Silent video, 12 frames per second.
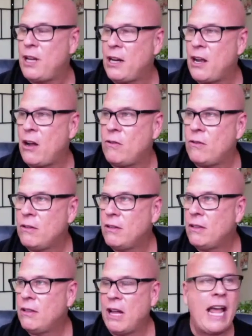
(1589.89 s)
I go,
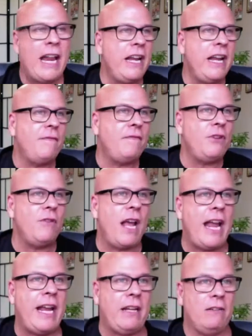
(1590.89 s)
I didn't even do
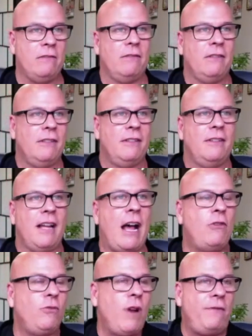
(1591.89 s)
8. I
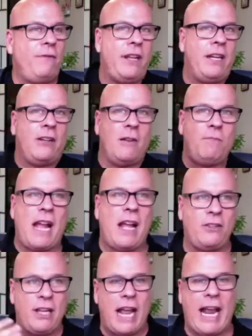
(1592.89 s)
was waiting for you to come
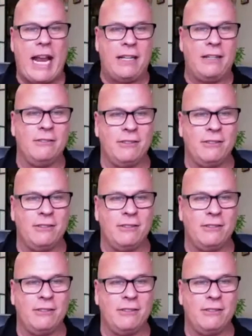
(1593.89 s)
down to 8.